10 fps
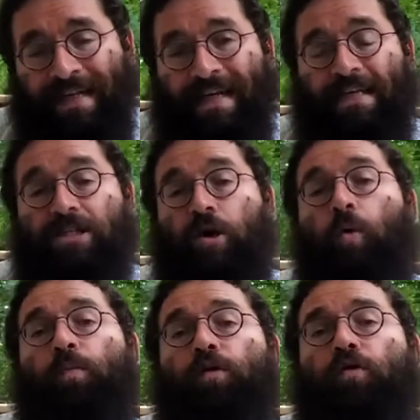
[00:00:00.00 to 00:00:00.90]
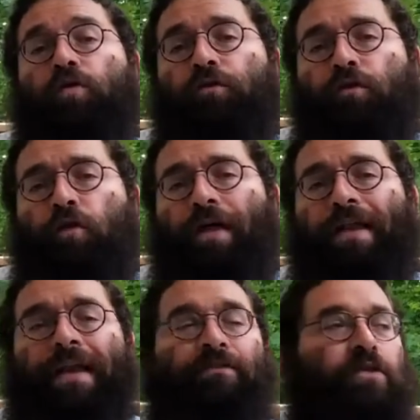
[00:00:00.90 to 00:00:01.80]
It's so beautiful
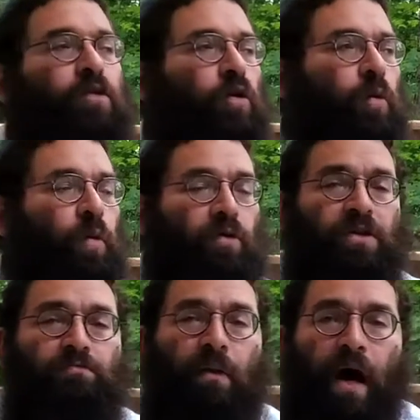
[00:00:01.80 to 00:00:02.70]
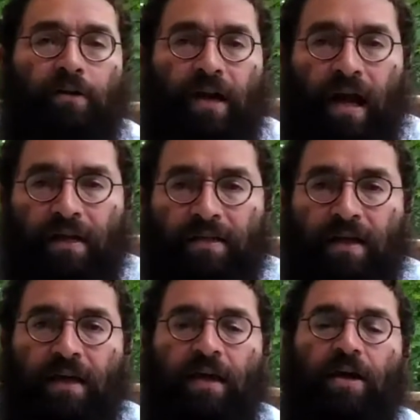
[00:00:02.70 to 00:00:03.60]
that even though the world is modernizing,